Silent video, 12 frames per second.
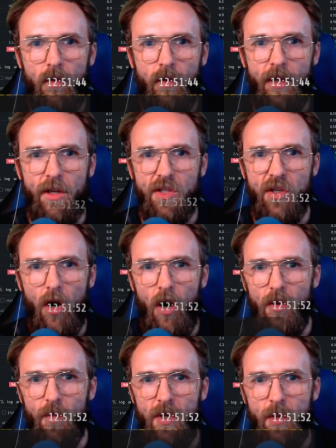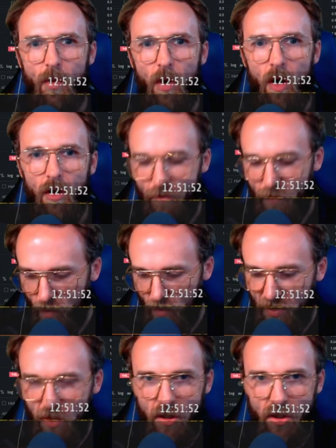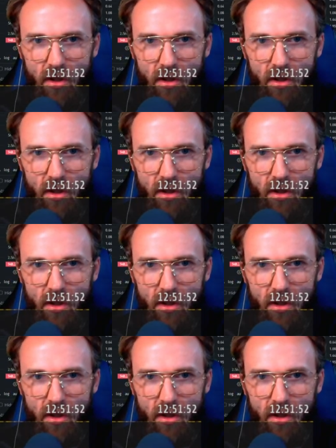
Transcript: Thank you to all the people, all the viewers in the